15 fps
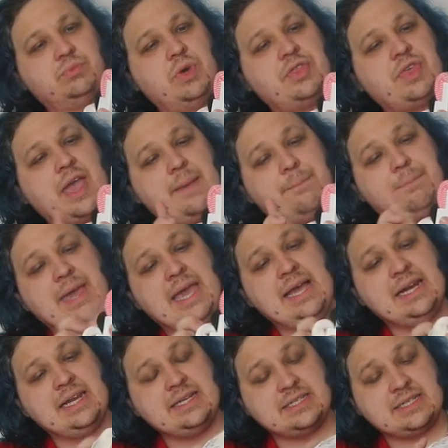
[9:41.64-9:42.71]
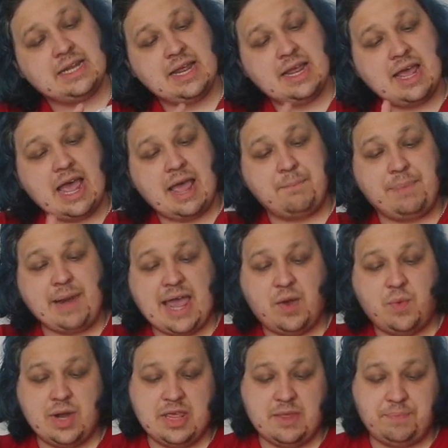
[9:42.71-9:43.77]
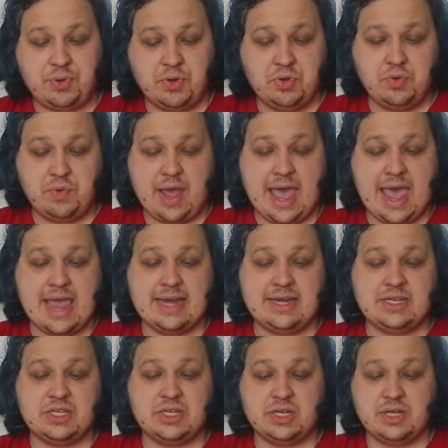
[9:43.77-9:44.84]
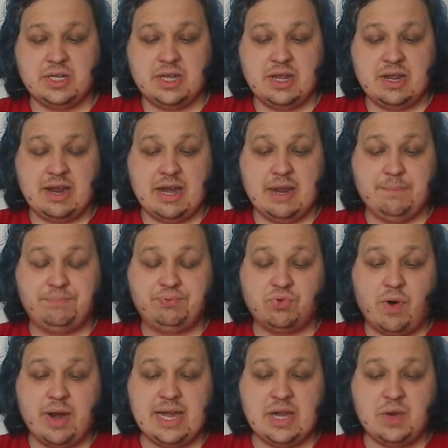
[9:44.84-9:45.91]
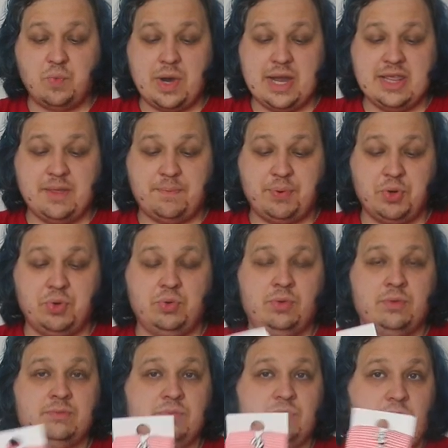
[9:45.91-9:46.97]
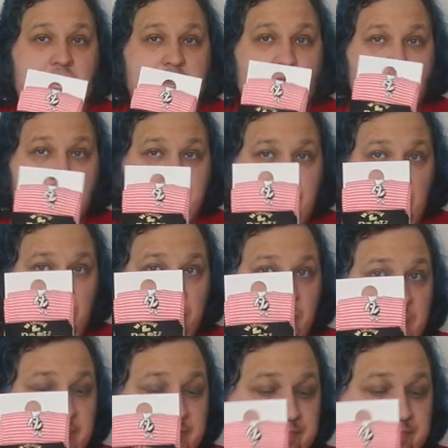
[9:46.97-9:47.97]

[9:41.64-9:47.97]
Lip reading: with a piglet, a black Winnie the Pooh, and an embroidered Winnie the Pooh like on a balloon.